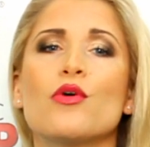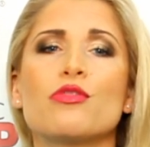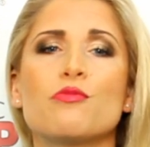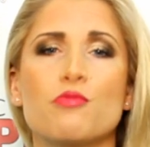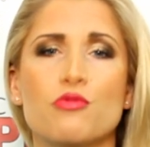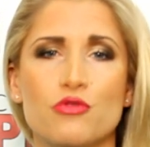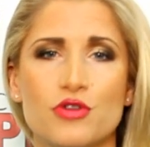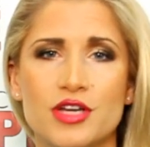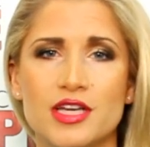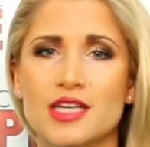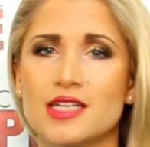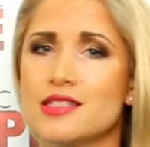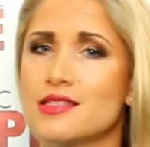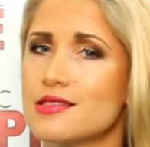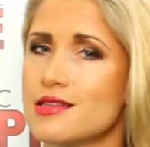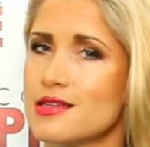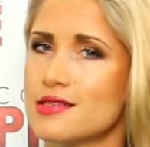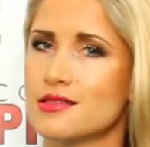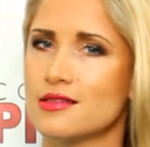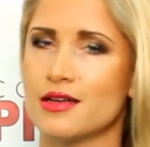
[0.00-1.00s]
with
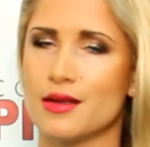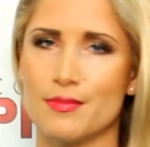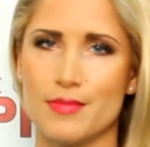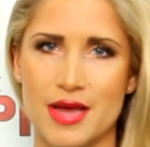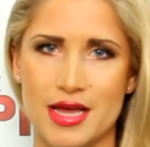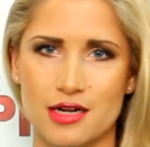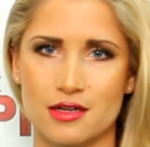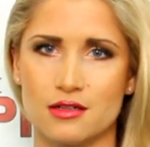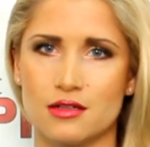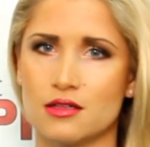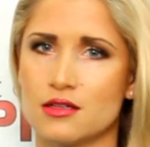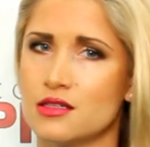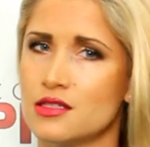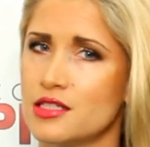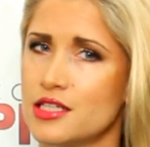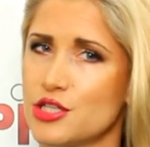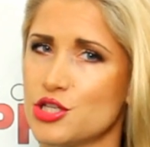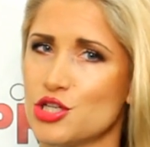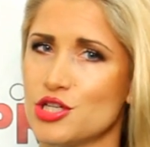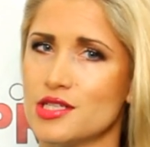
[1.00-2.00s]
pre-existing medical
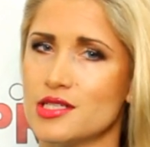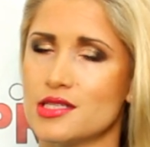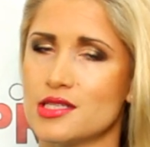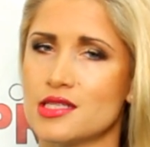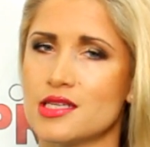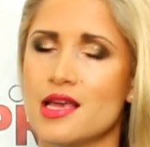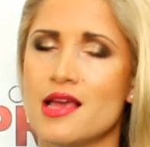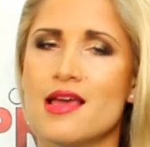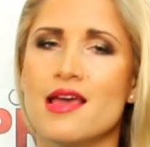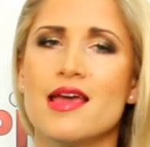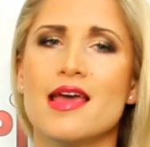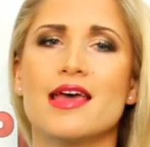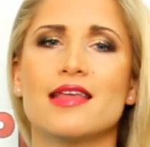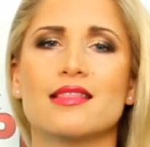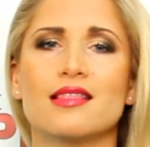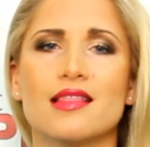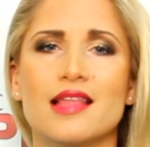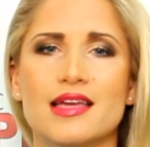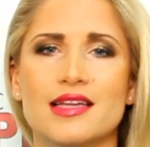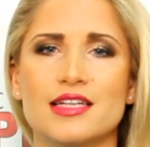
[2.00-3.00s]
conditions
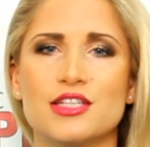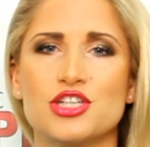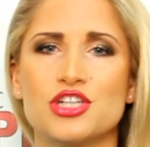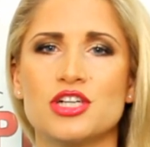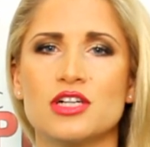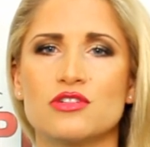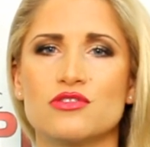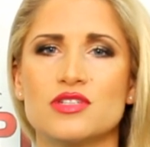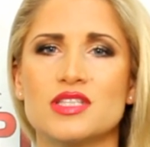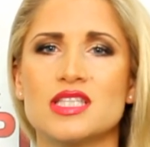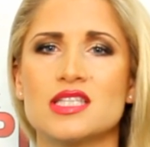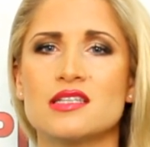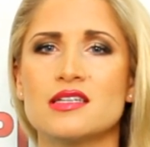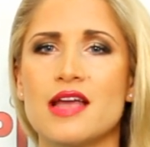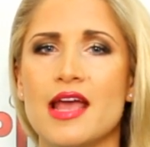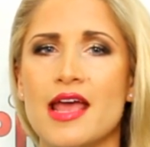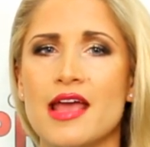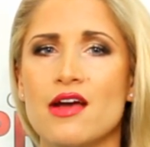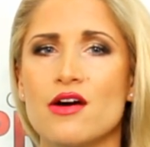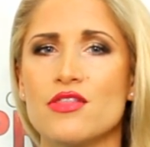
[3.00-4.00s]
and letting children
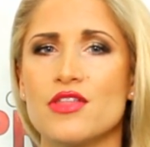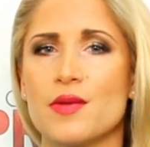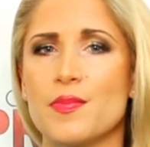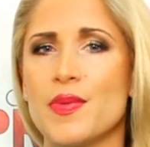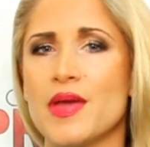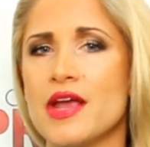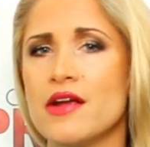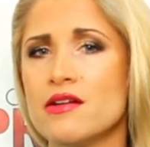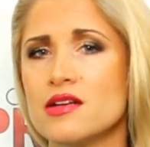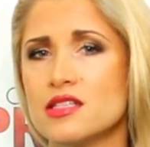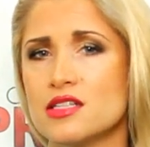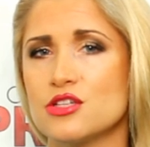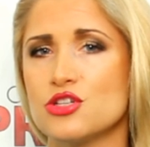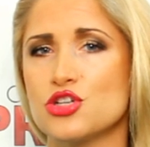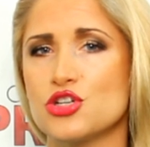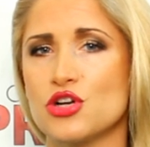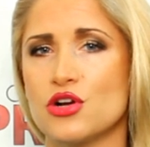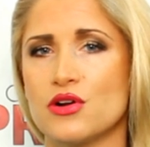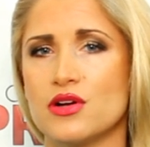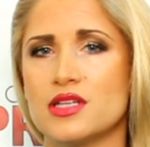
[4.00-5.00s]
stay on their parents'
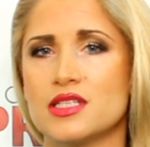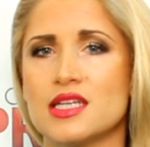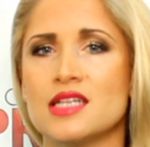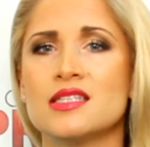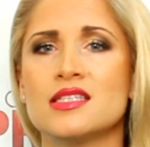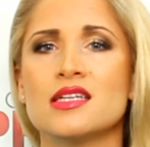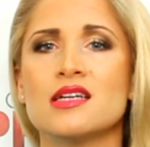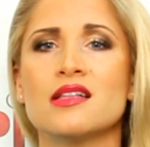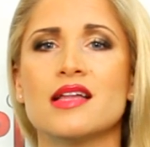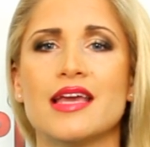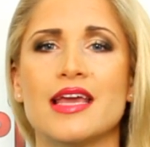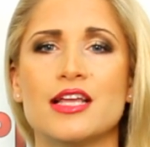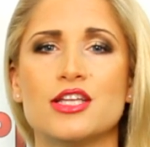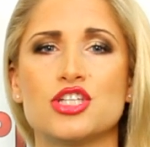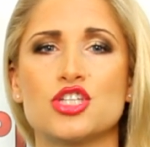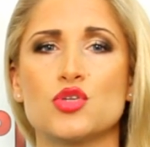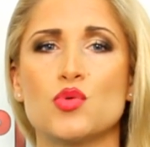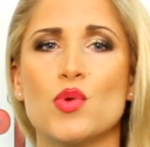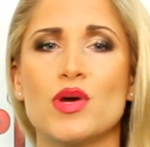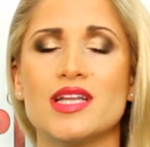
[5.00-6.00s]
insurance until
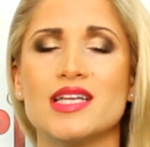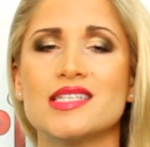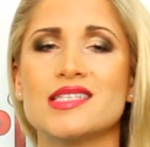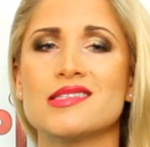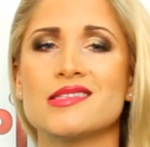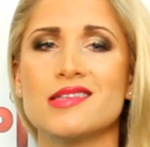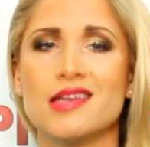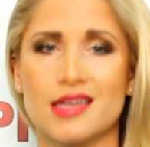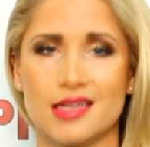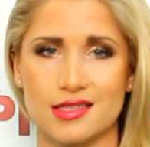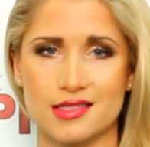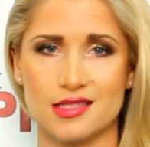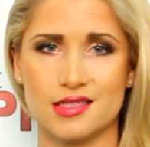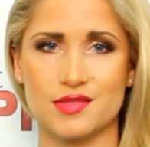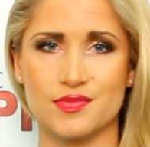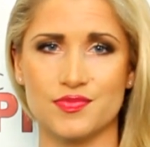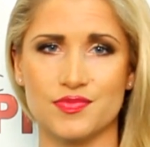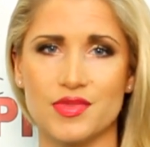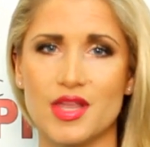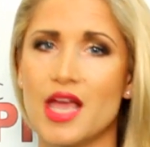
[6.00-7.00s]
age
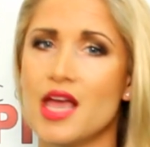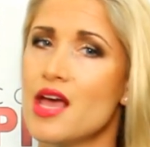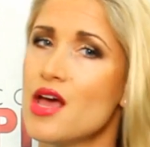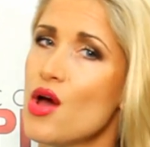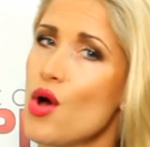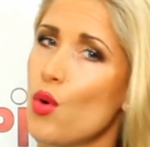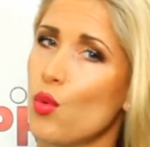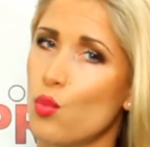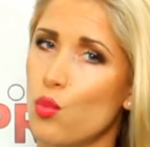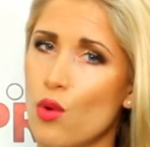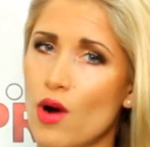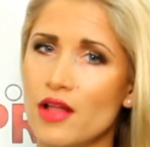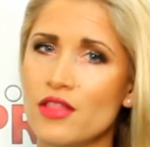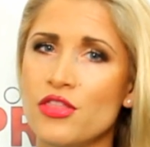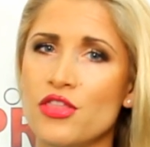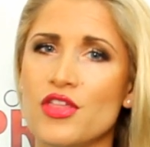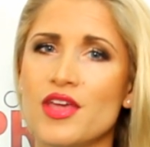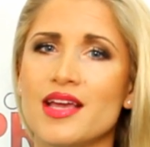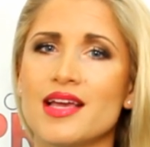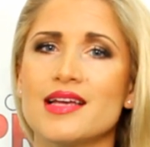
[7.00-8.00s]
26.
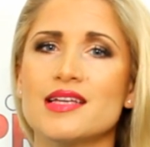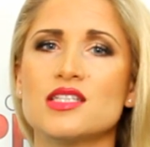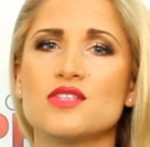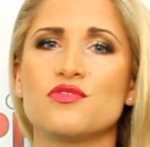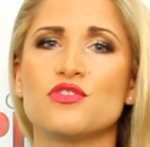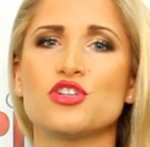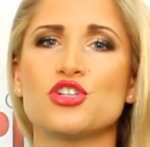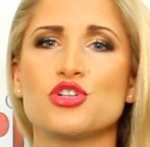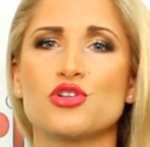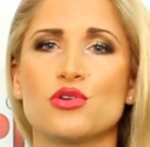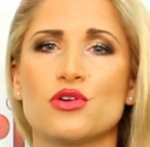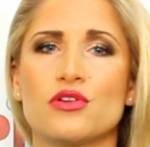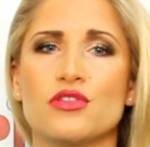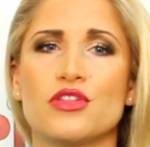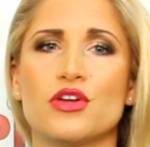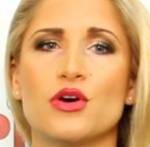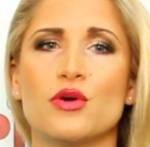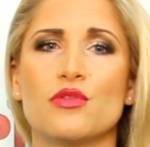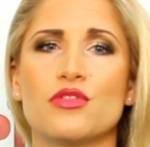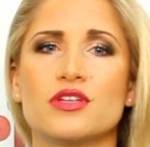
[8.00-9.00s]
One thing is for sure,
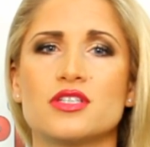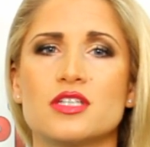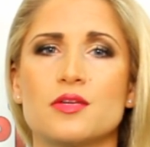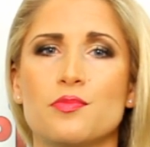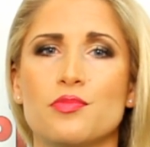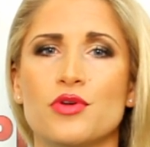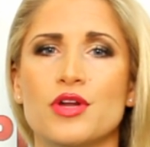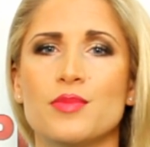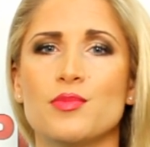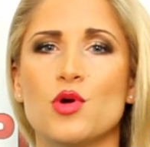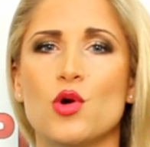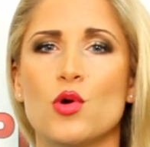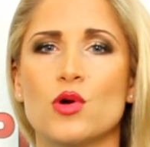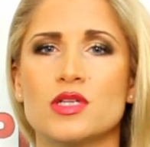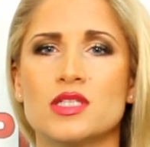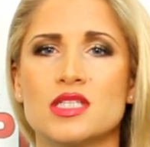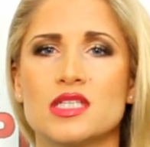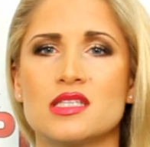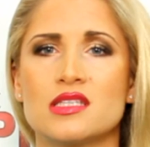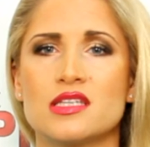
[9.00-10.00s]
though, the Supreme
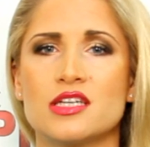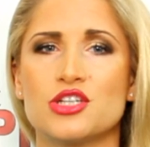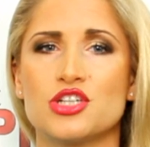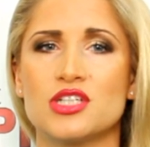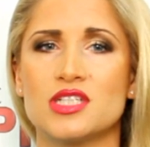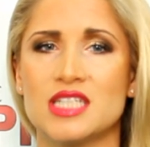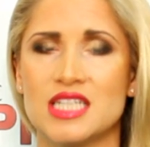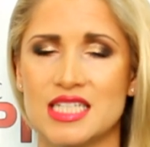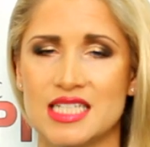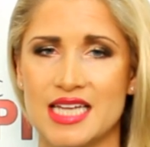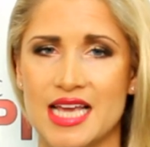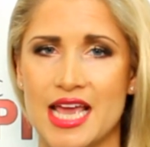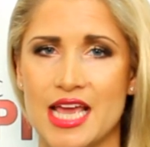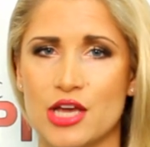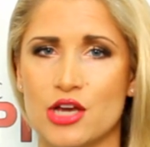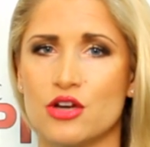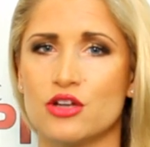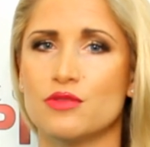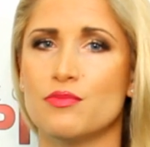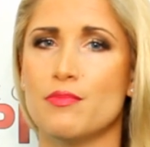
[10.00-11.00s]
Court's decision
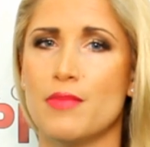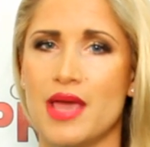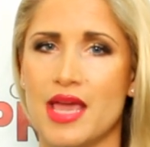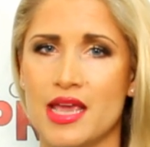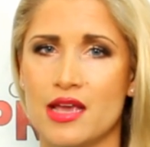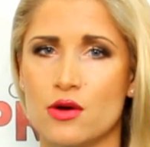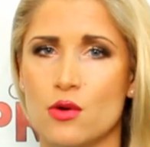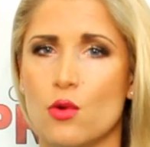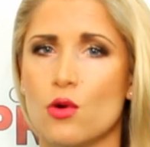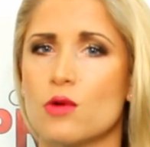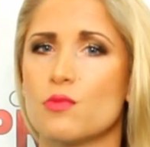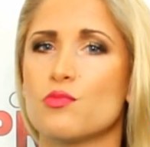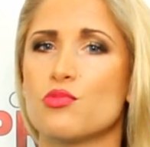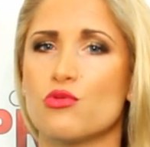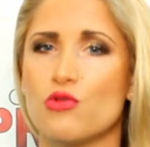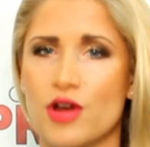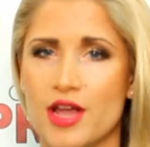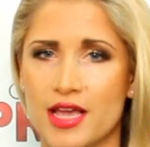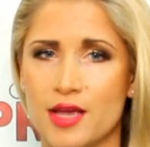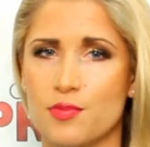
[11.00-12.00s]
today could make or
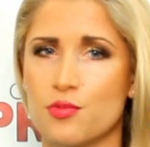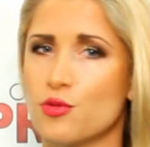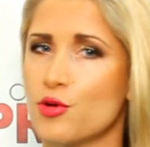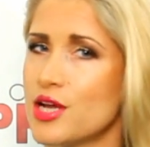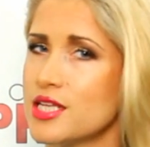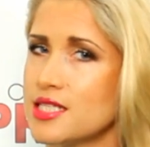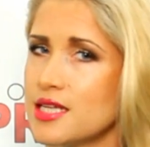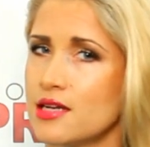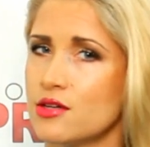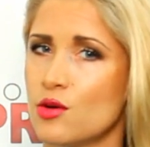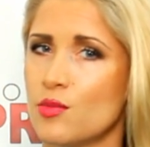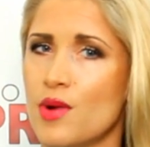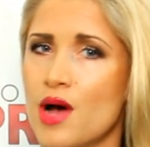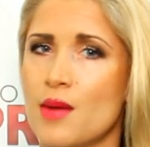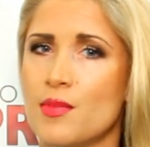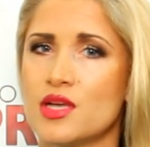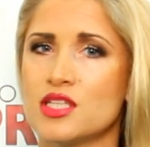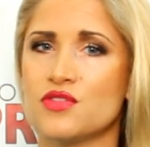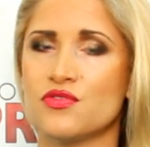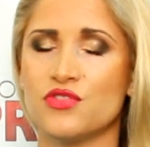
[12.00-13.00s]
break President
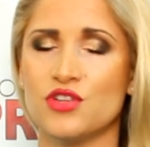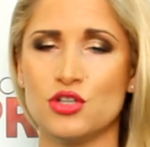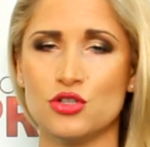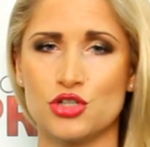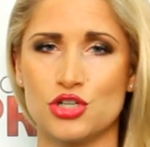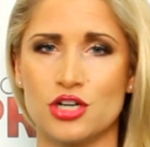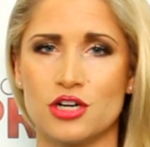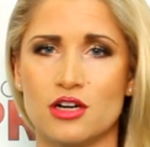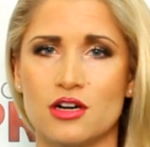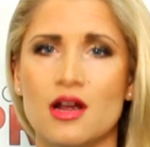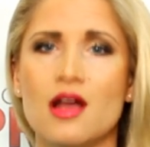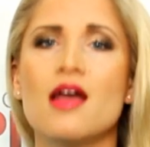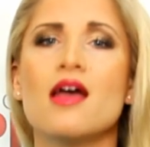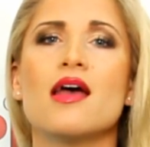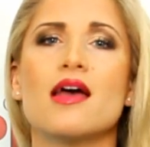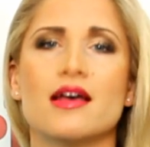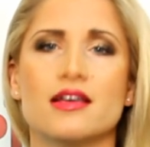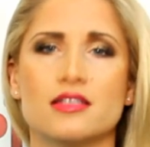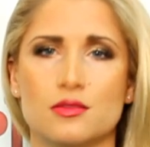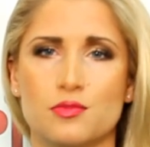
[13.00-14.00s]
Obama's future
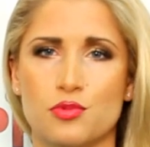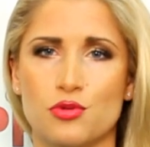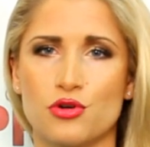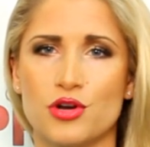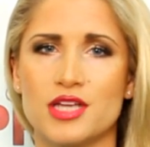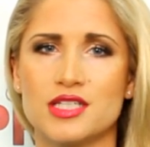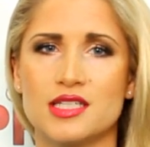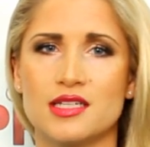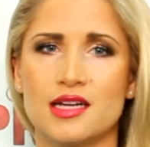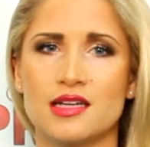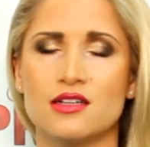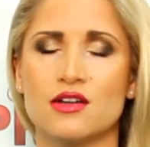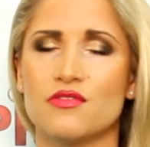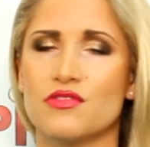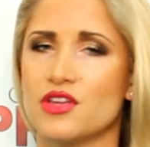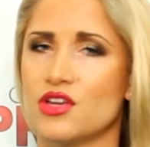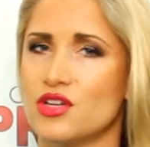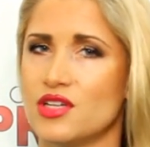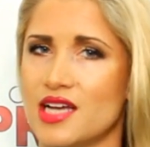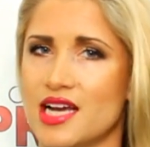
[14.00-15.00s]
as President
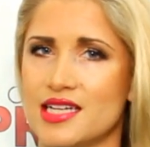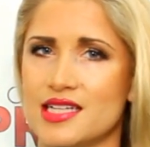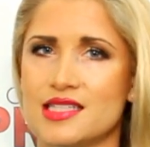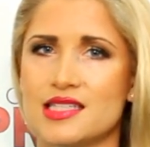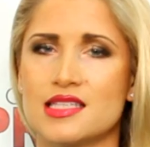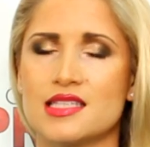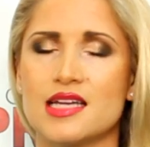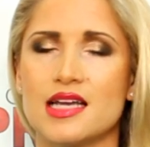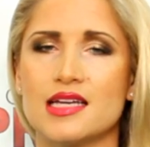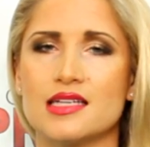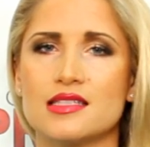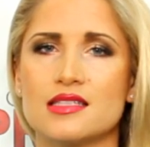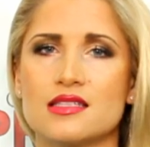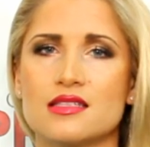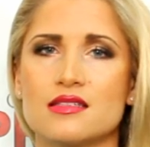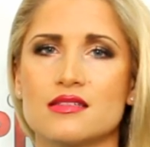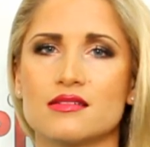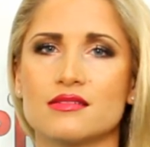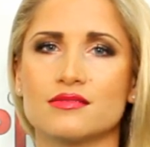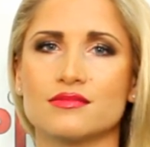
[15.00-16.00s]
of the United
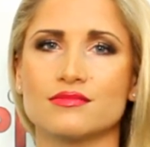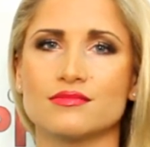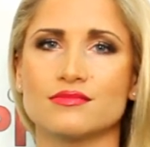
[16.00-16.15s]
States.